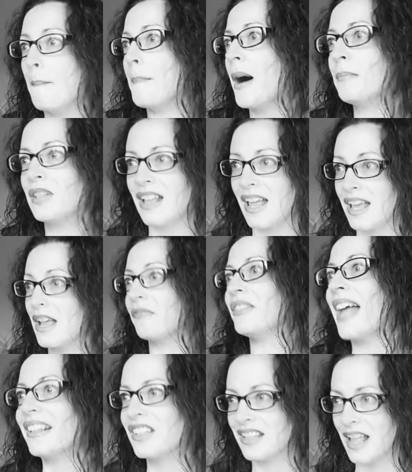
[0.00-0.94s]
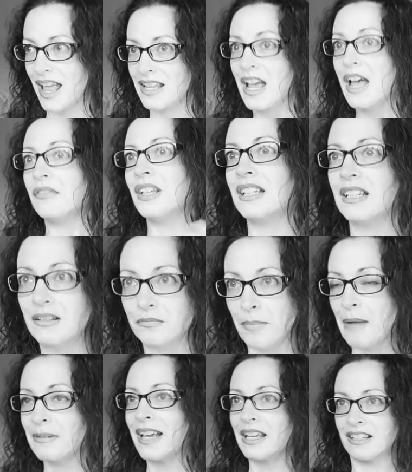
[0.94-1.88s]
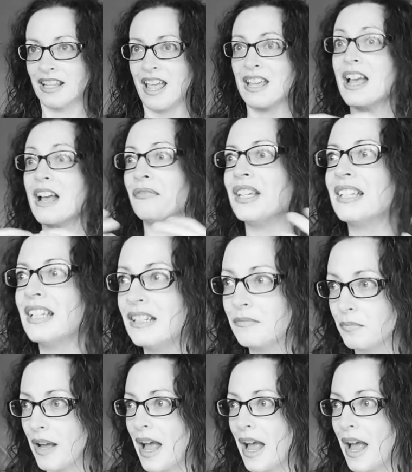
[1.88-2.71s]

mom's day that's day this is pancakes day this is